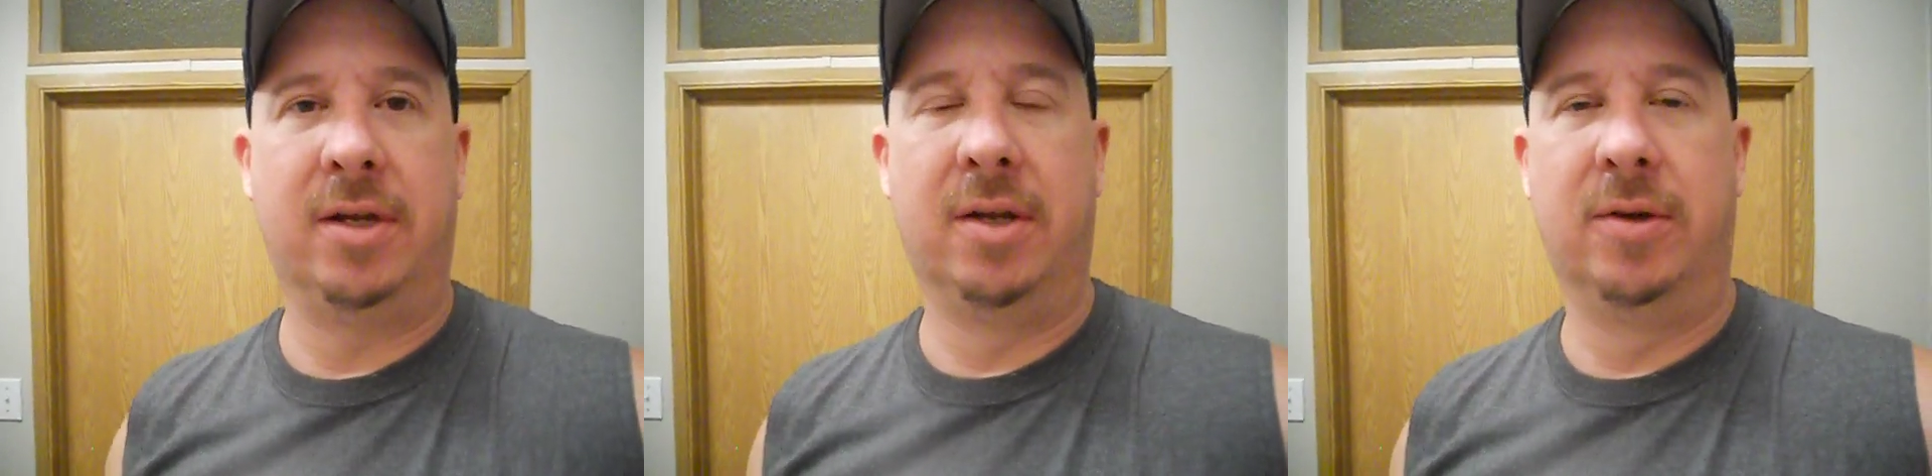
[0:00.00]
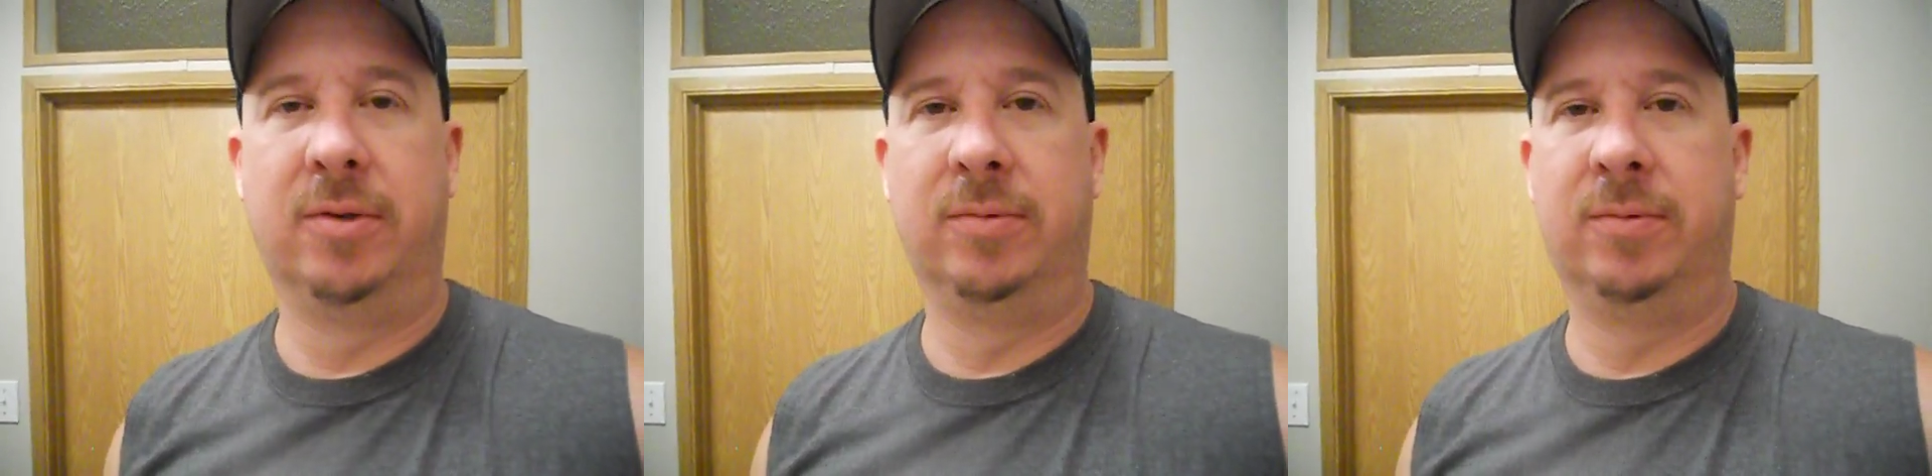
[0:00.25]
you
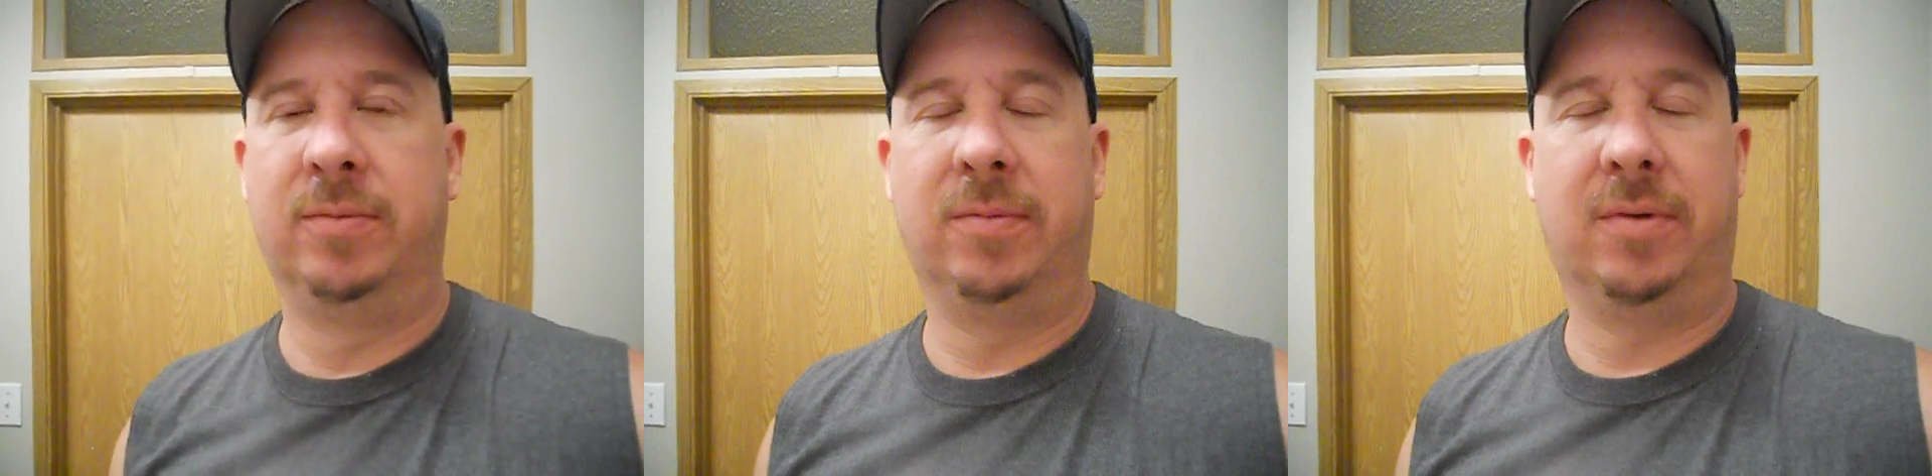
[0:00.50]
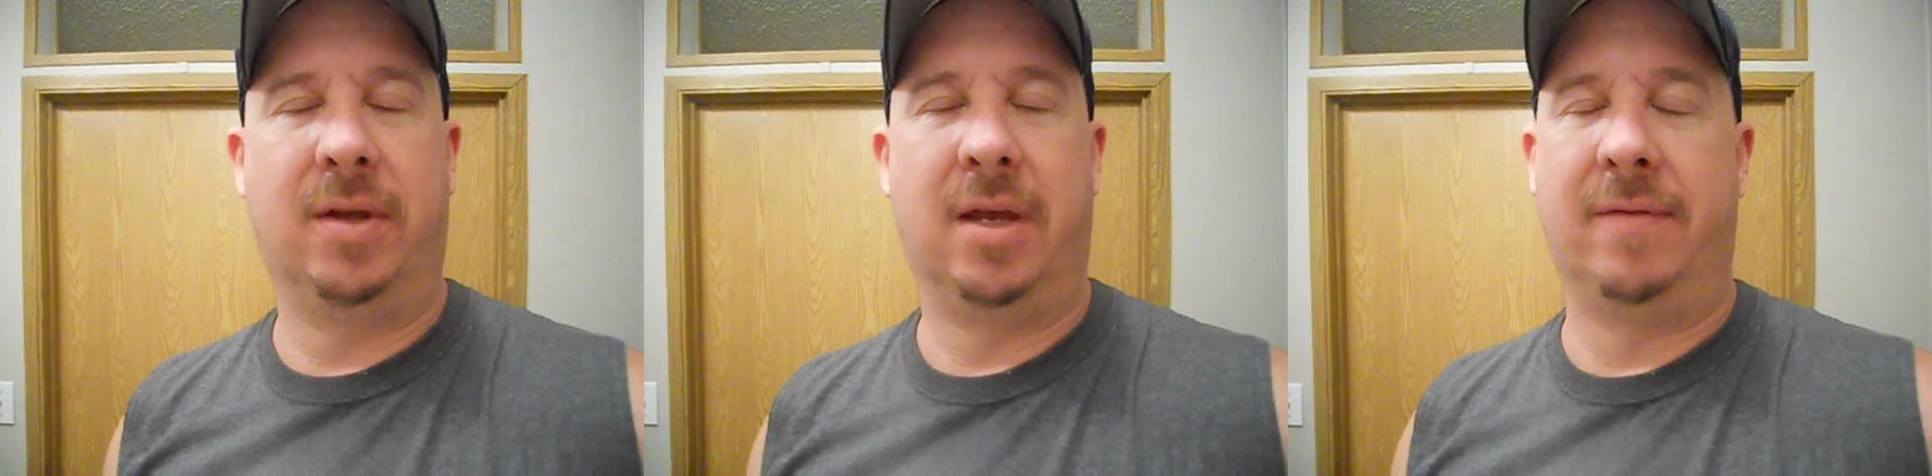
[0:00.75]
know,
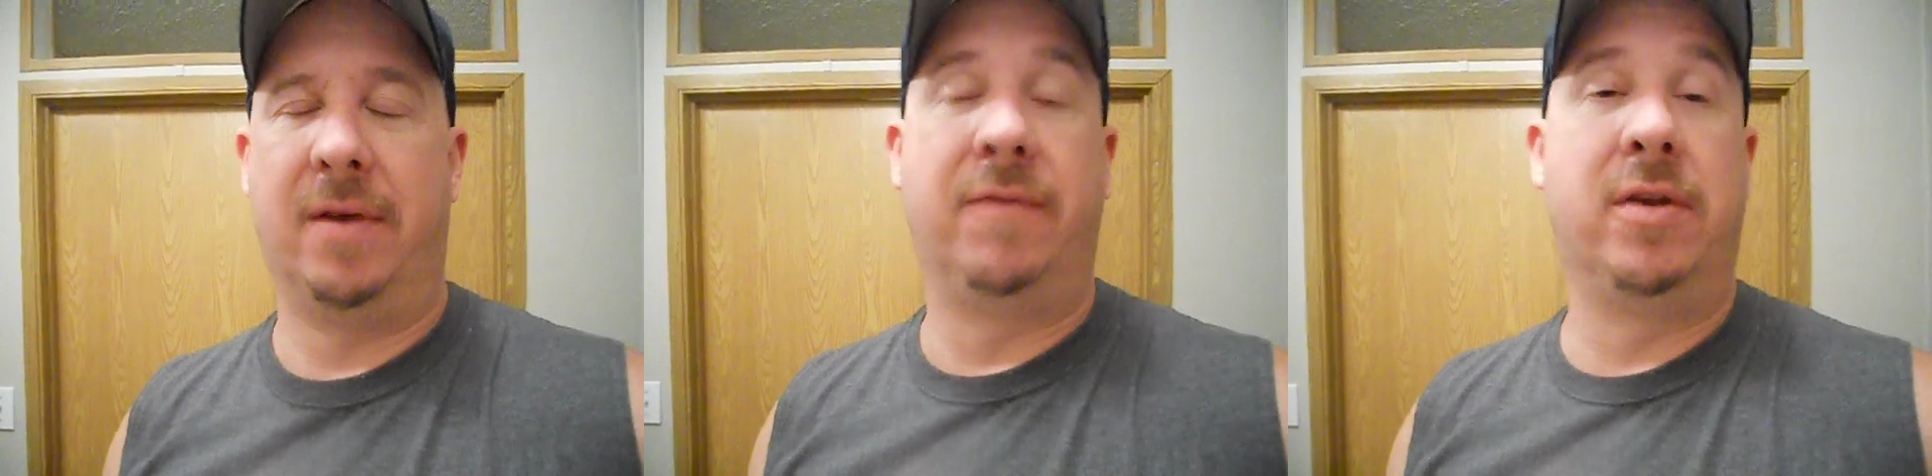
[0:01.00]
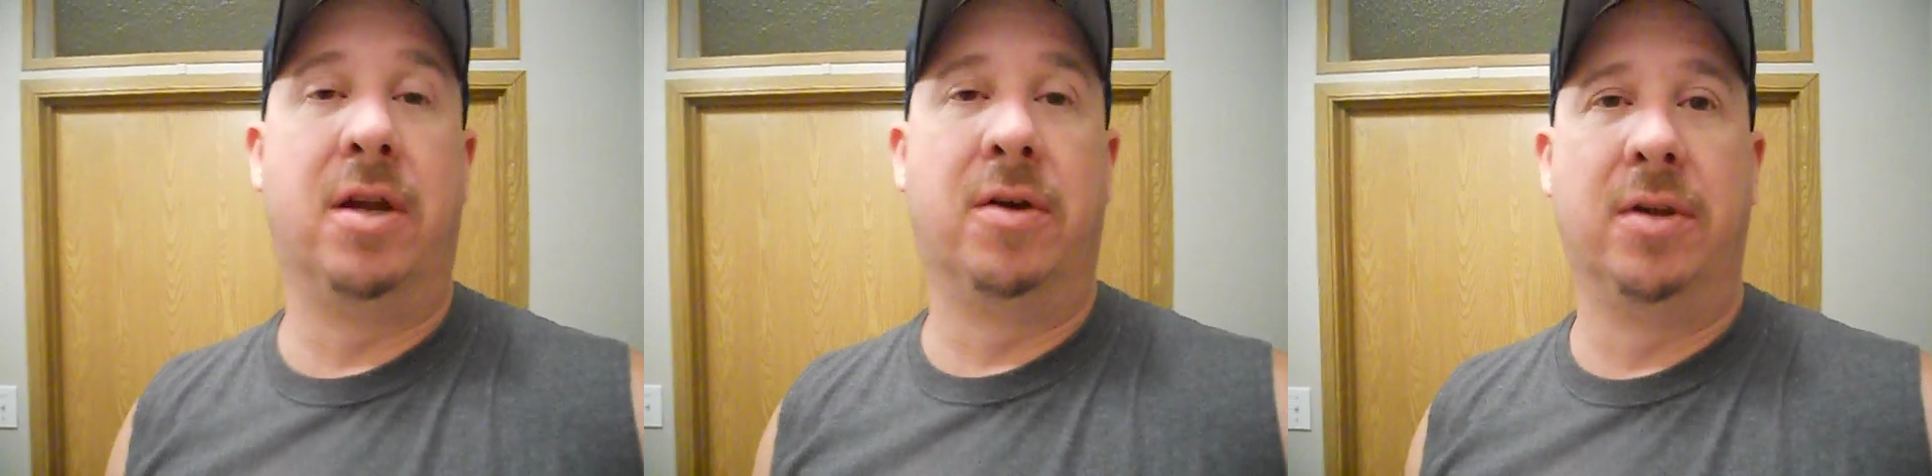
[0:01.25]
if
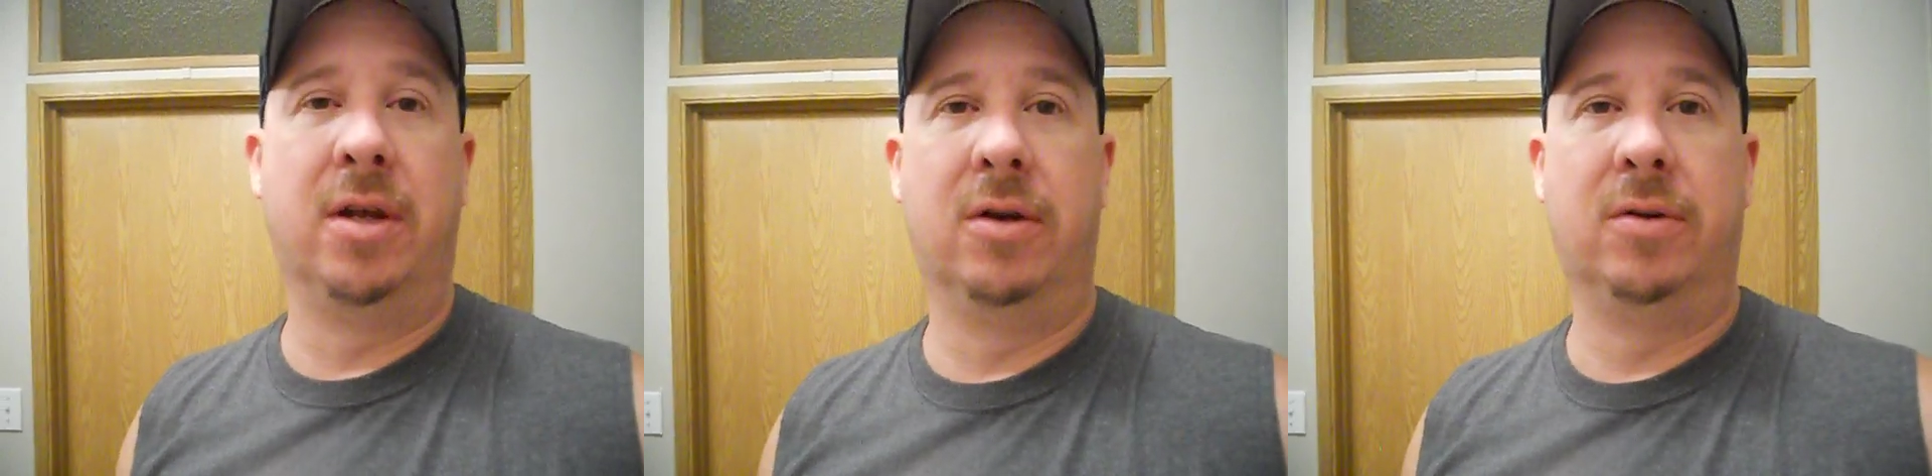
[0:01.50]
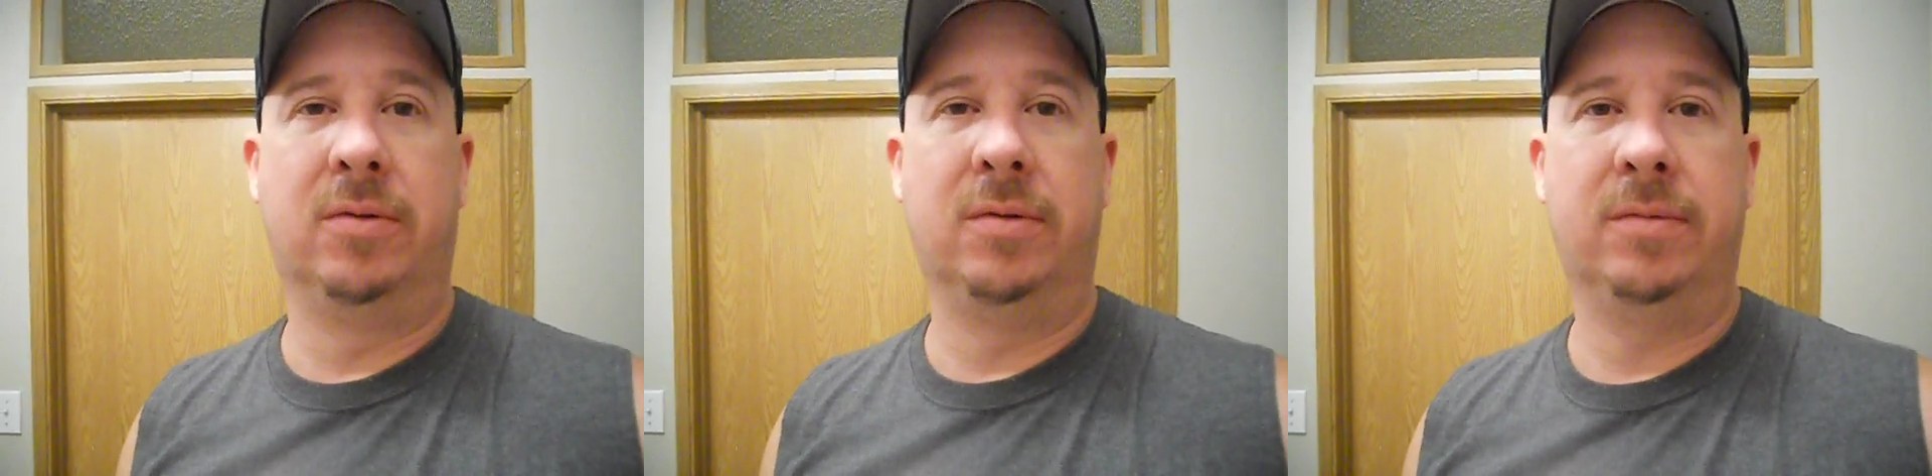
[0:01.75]
you don't
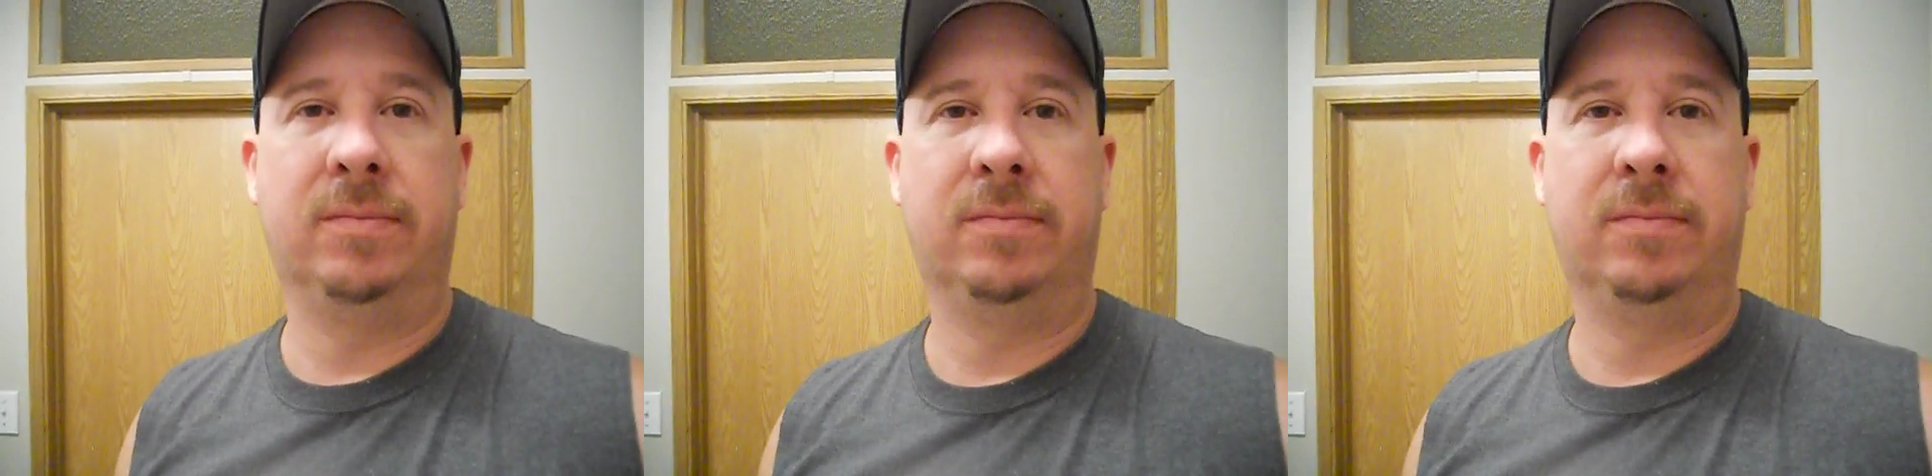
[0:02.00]
know,